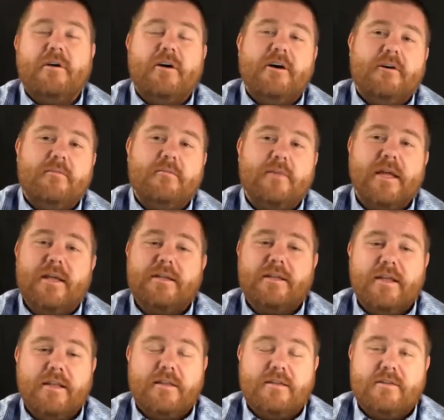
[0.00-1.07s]

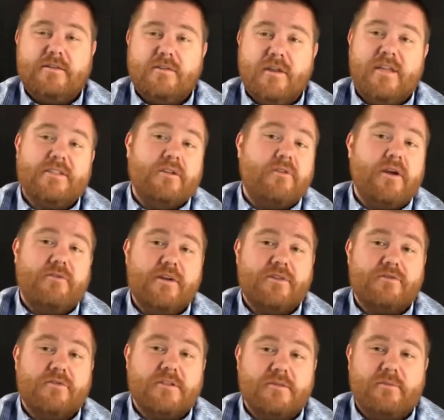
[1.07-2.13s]
And so that's a great resource.